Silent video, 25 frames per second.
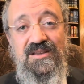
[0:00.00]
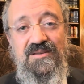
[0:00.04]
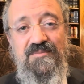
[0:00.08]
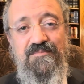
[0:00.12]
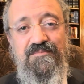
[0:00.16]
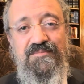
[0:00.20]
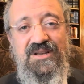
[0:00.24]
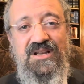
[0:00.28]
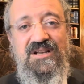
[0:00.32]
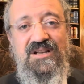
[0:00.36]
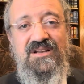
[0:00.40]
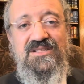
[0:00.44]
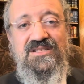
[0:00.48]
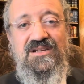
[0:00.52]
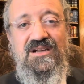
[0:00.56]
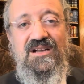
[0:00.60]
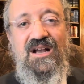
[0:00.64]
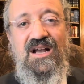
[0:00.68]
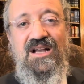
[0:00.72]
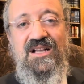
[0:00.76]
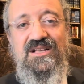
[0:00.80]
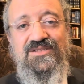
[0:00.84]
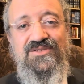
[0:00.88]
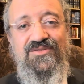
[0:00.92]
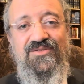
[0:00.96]
Because
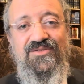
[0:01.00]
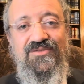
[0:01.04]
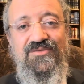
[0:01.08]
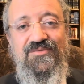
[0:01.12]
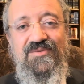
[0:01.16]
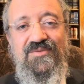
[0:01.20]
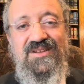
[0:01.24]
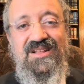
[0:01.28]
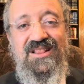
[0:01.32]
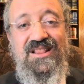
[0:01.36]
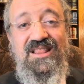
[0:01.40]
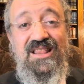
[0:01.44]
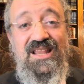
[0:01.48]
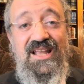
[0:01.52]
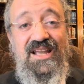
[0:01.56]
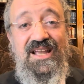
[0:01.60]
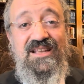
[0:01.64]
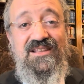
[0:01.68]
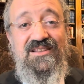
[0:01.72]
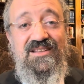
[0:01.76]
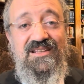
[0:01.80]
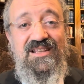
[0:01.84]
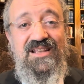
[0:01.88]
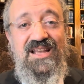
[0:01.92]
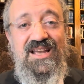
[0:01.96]
God's
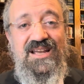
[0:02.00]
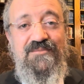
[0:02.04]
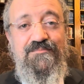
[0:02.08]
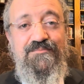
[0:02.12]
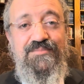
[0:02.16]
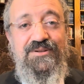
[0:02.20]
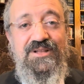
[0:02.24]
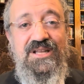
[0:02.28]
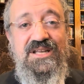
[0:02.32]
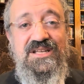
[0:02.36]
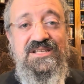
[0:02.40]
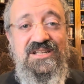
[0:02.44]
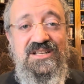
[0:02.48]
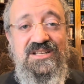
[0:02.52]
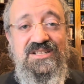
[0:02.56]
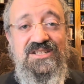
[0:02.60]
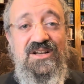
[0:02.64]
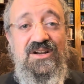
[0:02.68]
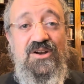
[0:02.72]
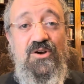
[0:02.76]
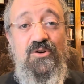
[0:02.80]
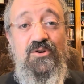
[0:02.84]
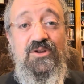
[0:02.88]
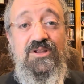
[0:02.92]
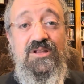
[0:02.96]
light and blessings are
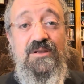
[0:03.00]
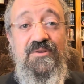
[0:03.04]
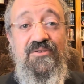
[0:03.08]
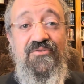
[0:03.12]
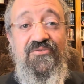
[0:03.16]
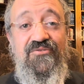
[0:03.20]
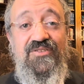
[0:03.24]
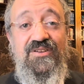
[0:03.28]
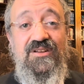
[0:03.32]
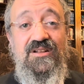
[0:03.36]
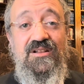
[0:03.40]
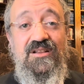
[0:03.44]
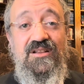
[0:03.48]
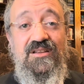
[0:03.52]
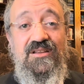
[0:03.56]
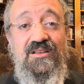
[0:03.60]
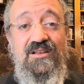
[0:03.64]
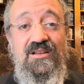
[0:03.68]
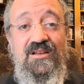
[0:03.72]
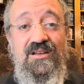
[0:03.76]
going to be felt